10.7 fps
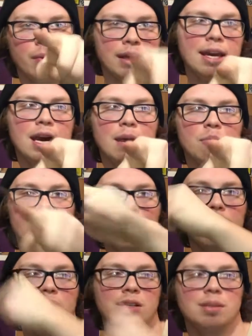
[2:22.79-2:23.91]
my camera
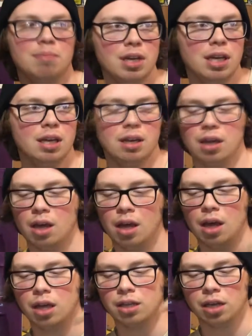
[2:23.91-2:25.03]
onto me,
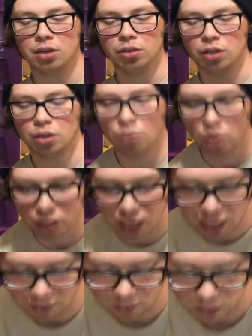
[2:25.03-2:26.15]
not including the one I
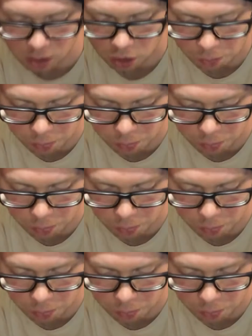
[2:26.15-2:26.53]
have here.